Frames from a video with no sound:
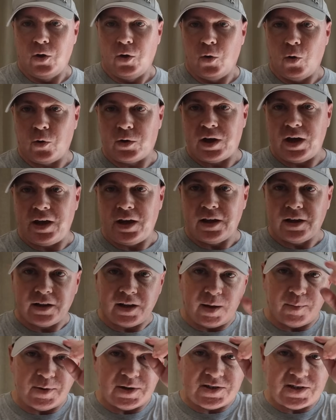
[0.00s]
Okay,
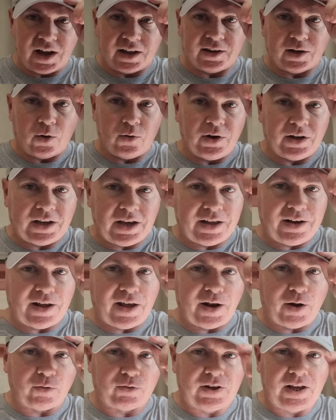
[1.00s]
let me sit down again
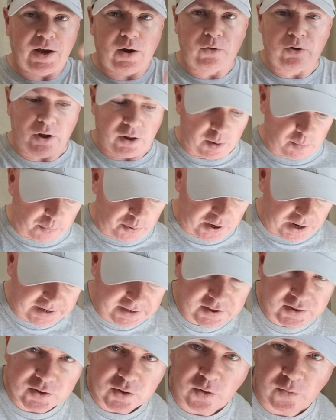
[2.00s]
and I'll tell you the
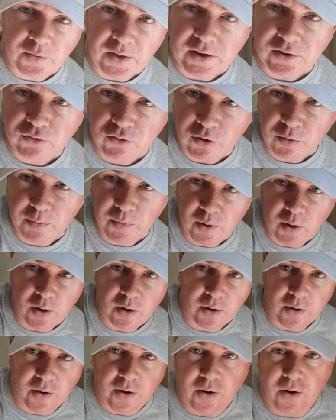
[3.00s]
price of this room.
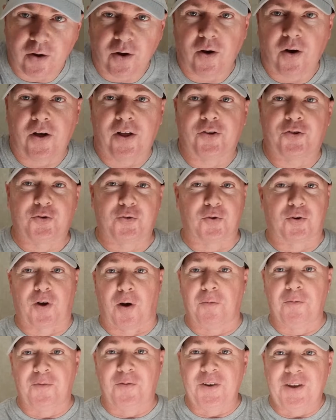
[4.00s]
Oh, it's so
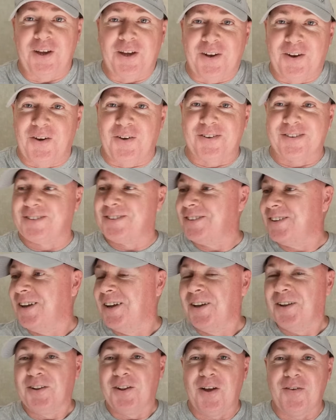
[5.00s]
comfy here, Ross.
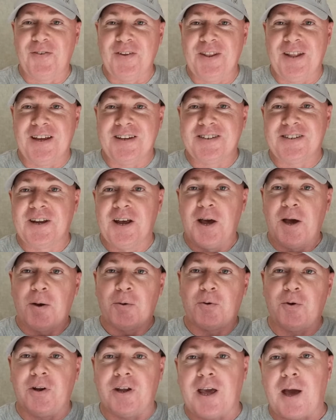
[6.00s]
Loving this.
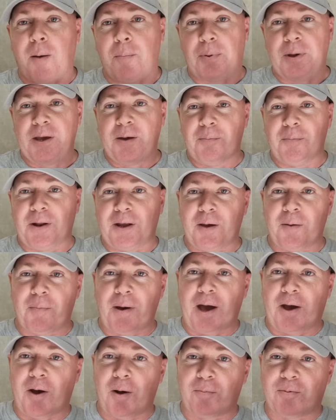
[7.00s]
I'm going to get a beer and bring it
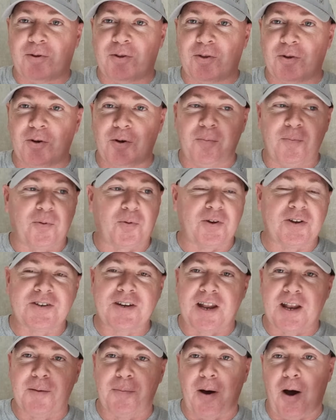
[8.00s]
back up to the room. I'm going to
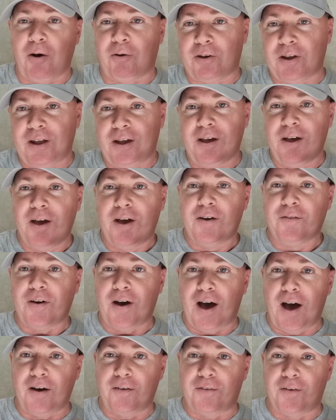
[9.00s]
sit in the balcony for
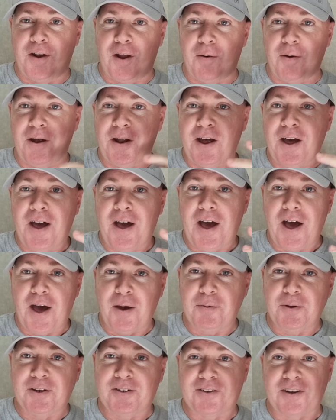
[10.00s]
half an hour.
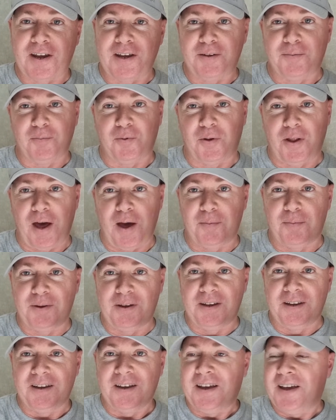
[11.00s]
How exciting will that
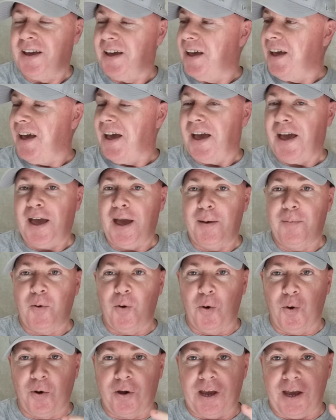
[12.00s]
be?
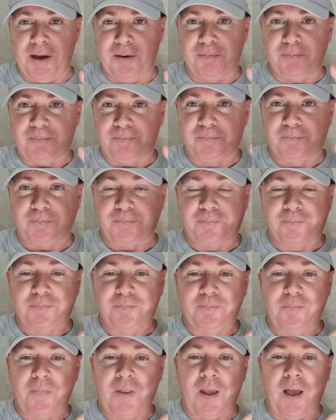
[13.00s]
Okay,
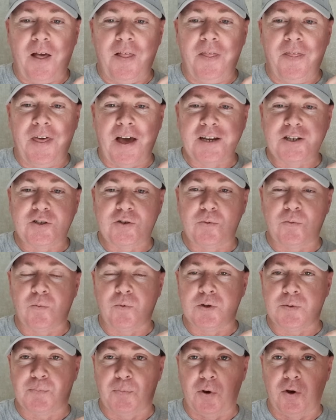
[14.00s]
this
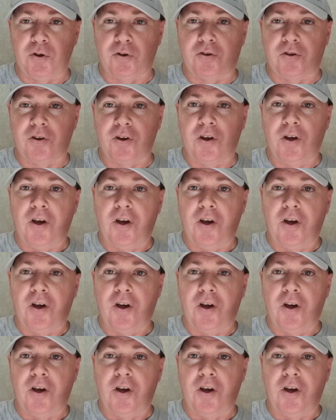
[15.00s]
was booked